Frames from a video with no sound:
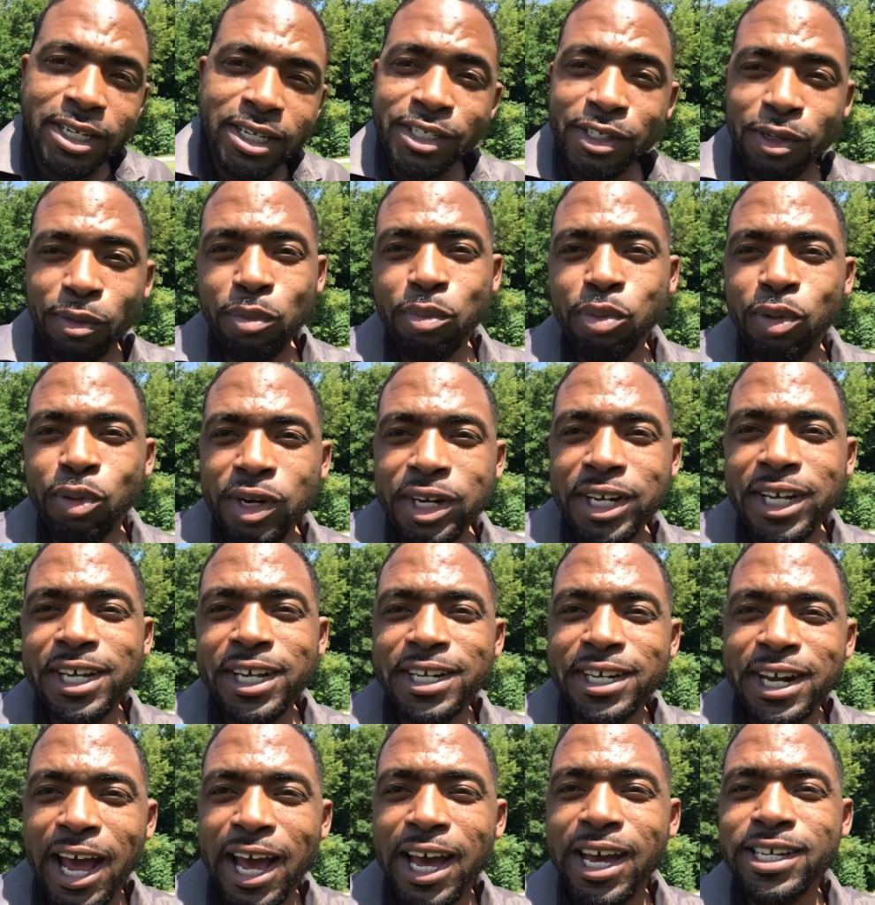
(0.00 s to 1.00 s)
some
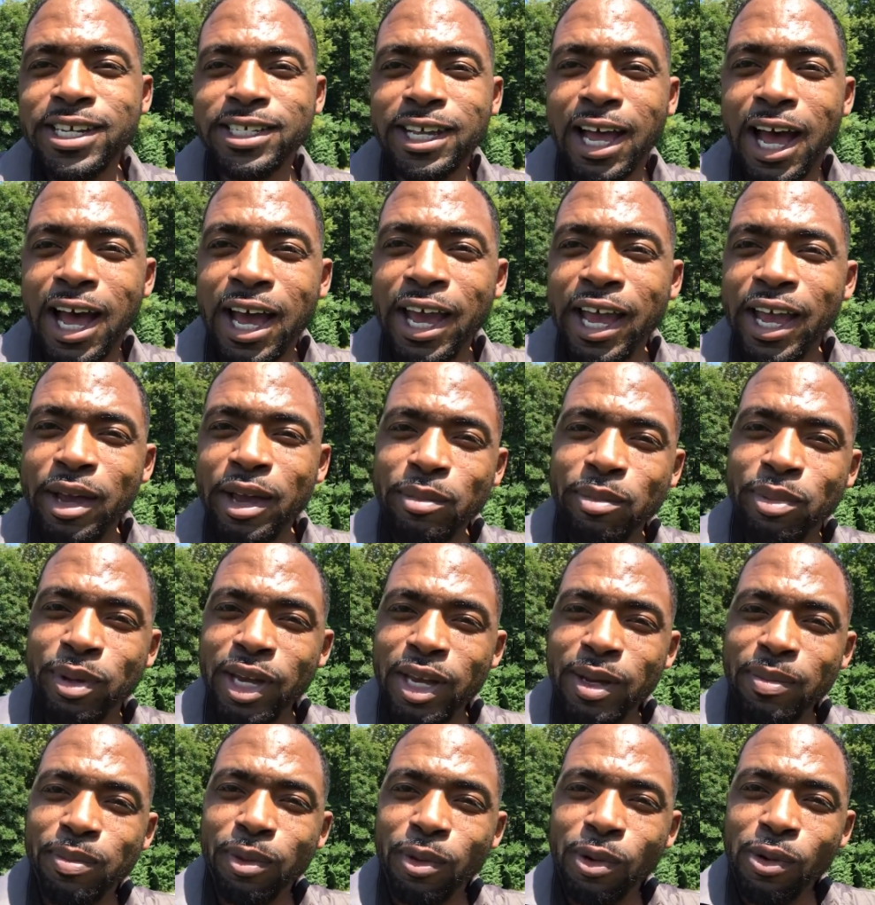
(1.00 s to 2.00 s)
pretty nice high-end
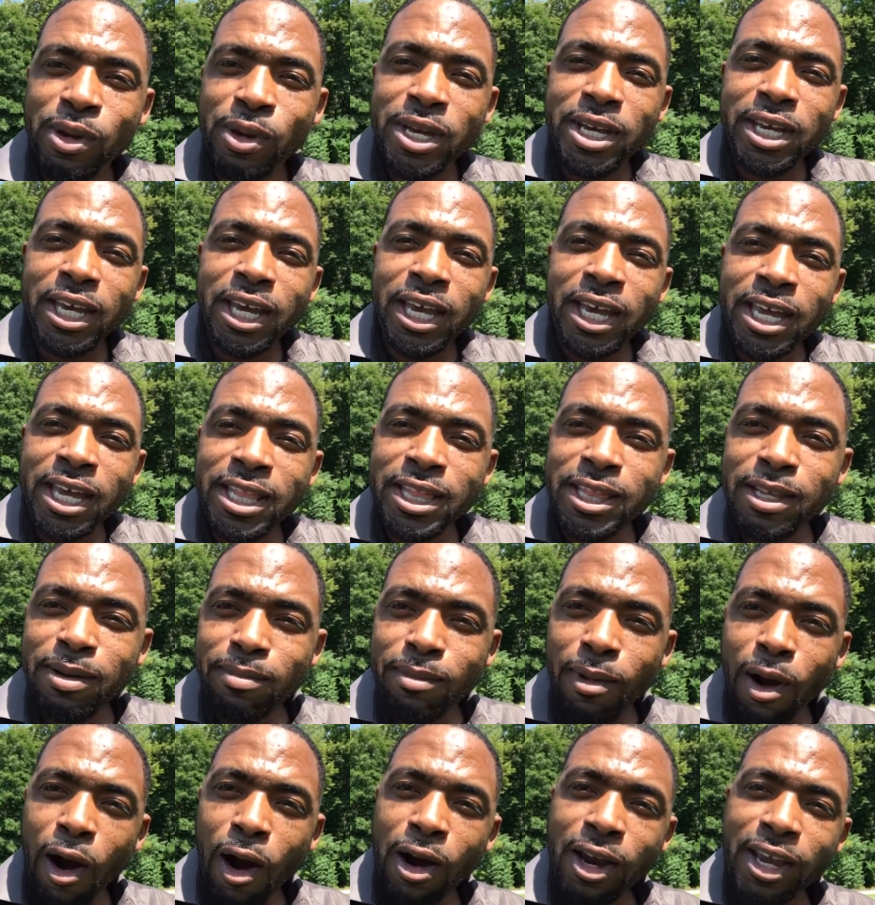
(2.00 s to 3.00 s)
people in the
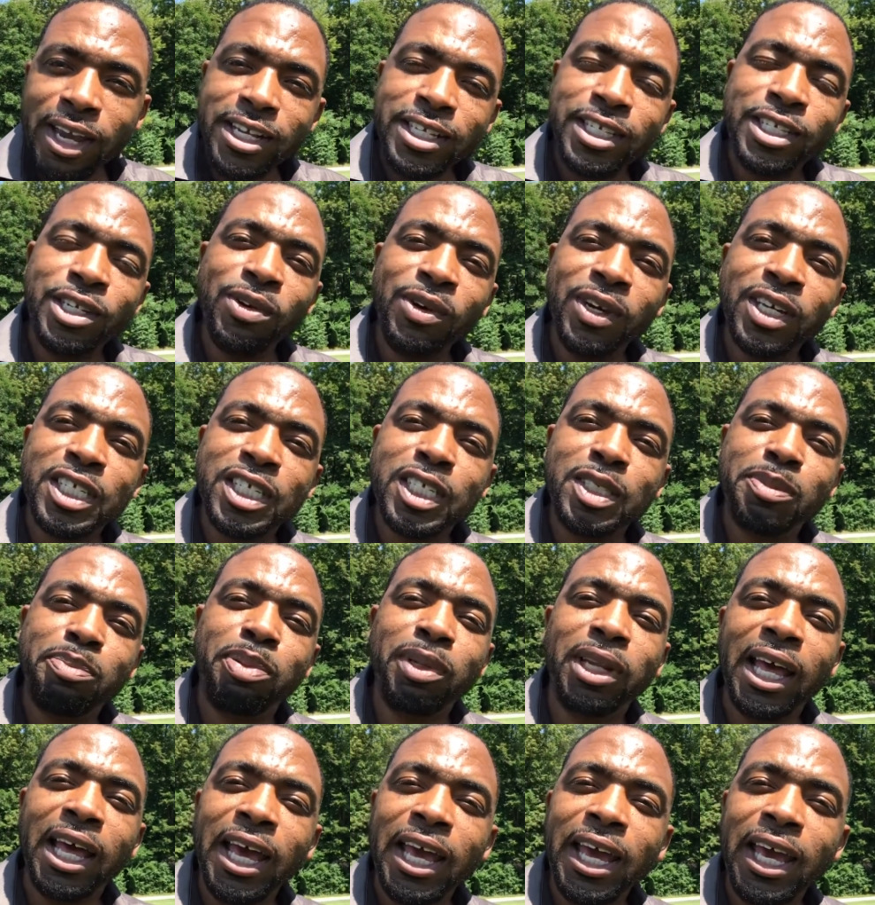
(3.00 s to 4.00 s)
market to
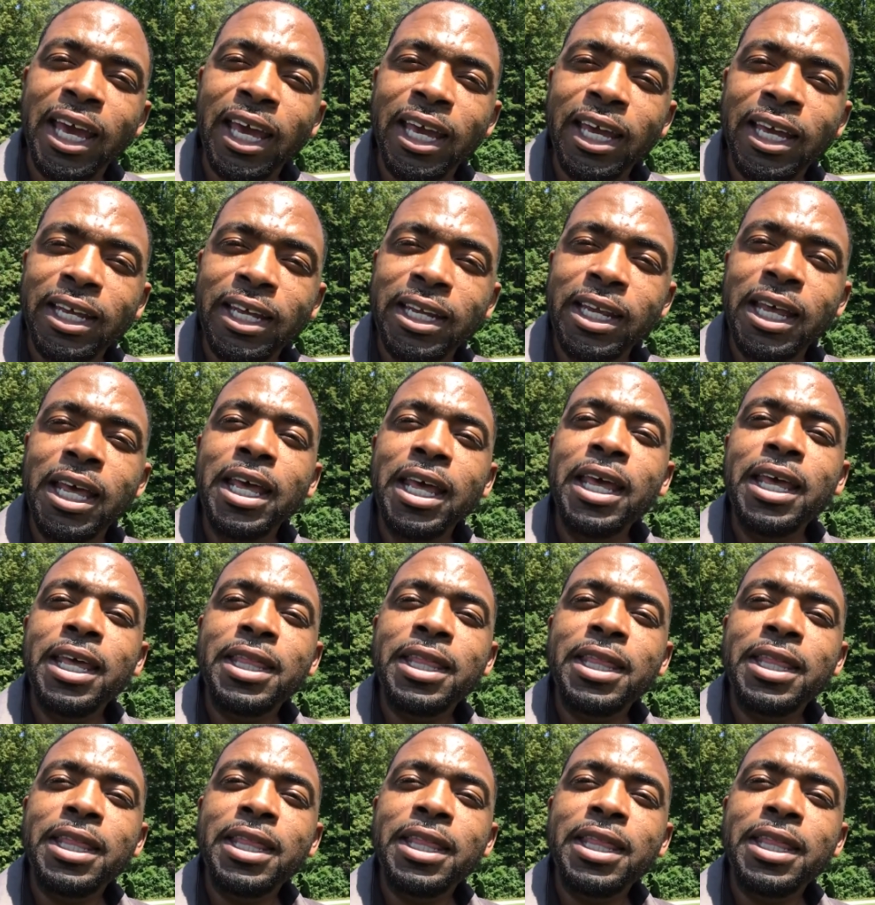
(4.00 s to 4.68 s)
explain Explain